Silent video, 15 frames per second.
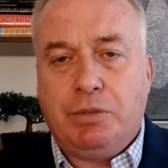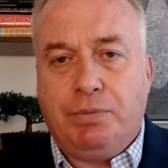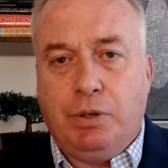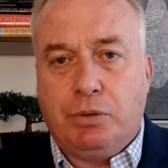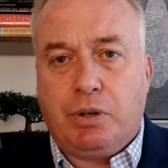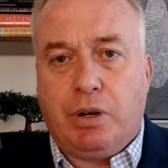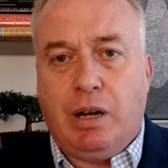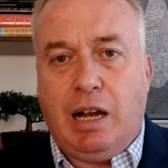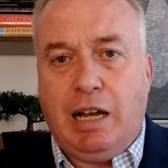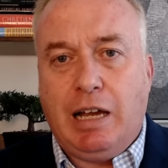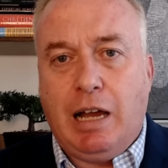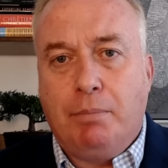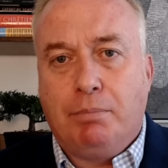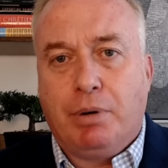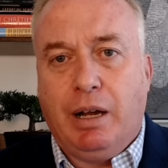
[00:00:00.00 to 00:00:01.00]
future. Hi,
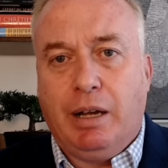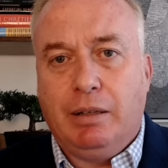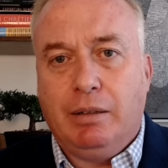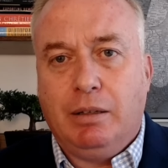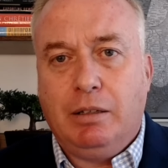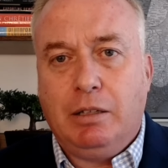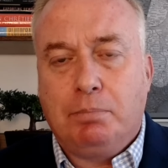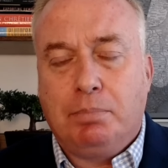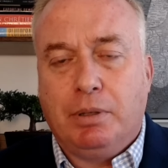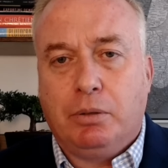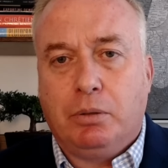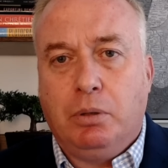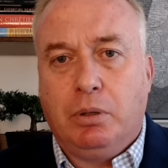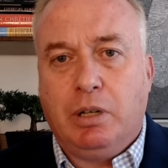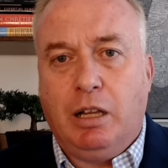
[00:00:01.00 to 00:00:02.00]
I'm Brian Lilley,
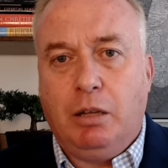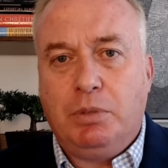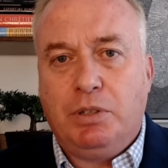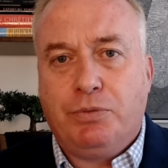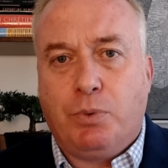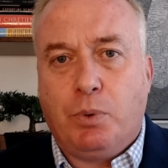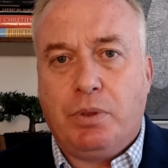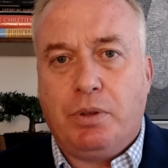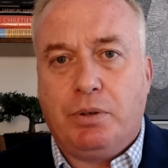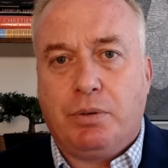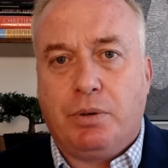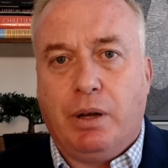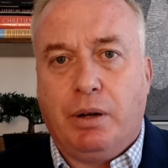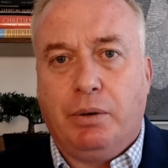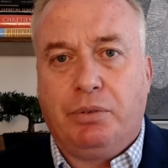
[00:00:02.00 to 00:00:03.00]
political columnist for the
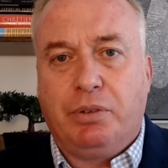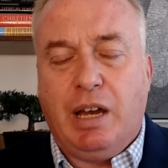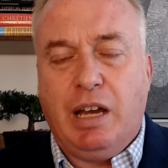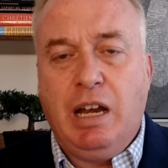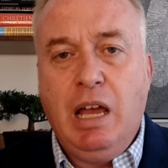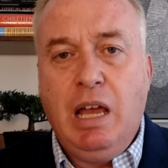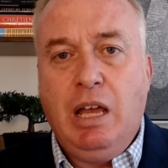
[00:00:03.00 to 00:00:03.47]
Toronto Sun.